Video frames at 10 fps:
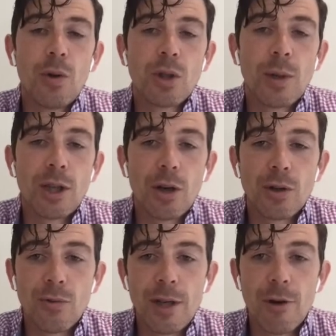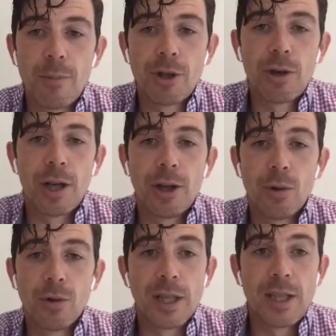those who went on to re-rupture and
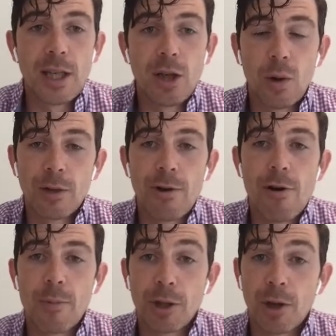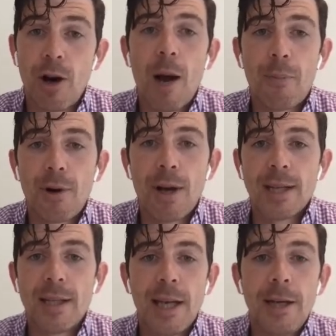those that didn't go on to re-rupture their
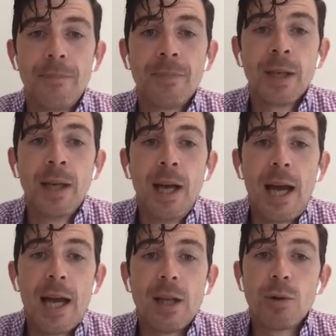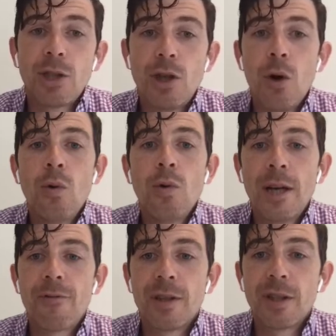operated knee, there was no
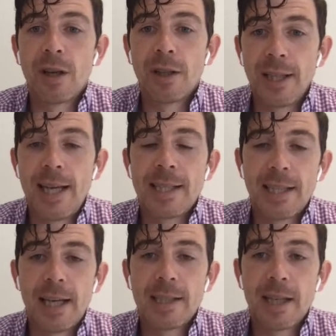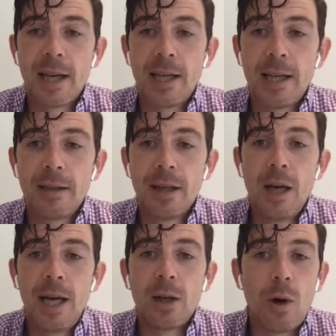difference on the ACL side
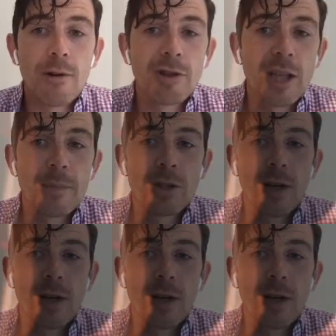in quadriceps